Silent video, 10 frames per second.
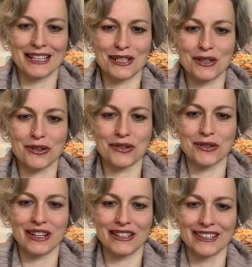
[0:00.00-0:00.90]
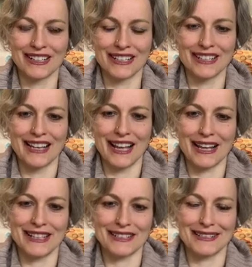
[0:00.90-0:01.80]
surgery.
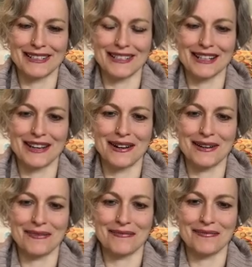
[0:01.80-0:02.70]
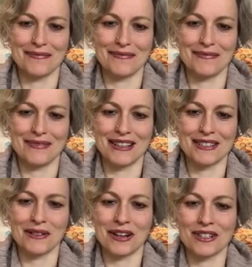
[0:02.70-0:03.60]
And
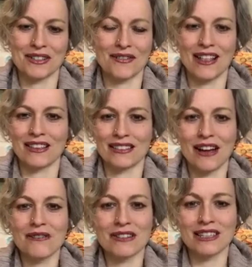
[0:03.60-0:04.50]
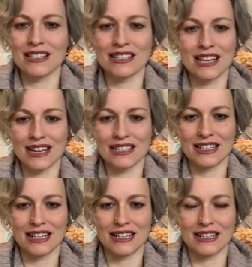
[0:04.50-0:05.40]
so I just fell in love with this
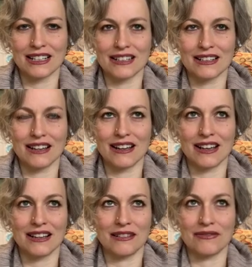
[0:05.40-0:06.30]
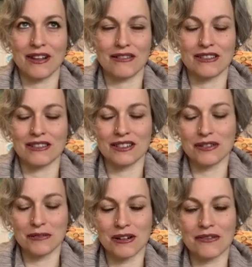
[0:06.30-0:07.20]
technique, and I found it
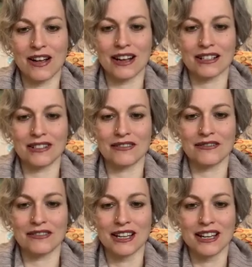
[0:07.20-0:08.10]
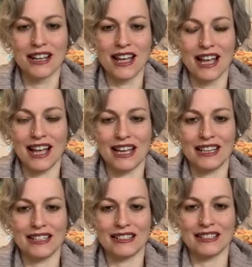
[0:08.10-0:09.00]
super effective,
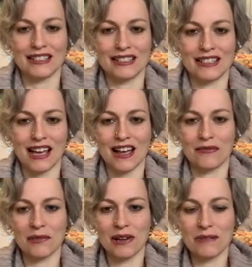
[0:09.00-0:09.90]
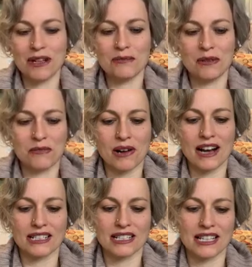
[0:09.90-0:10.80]
and have pretty much been
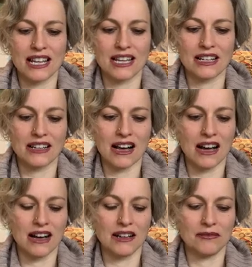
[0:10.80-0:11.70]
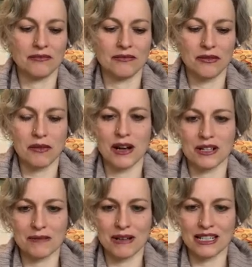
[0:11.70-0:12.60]
practicing
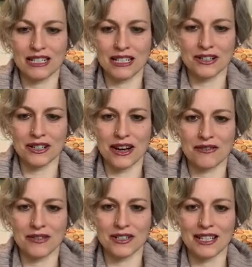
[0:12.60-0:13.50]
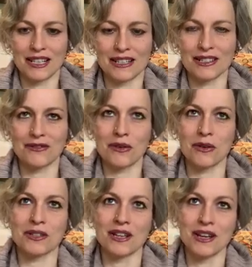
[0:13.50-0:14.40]
Vipassana meditation ever since. Of course,